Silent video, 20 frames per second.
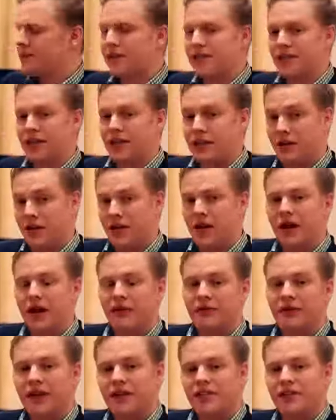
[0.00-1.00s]
especially
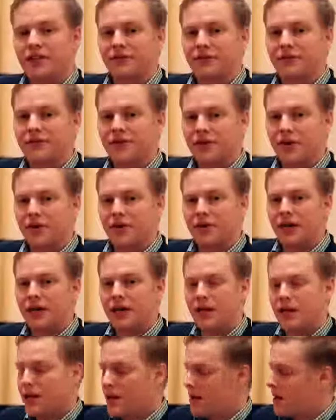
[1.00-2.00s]
a flagship from
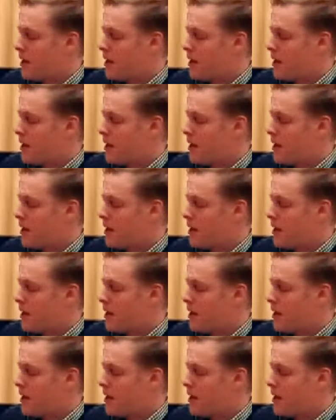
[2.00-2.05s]
Sony.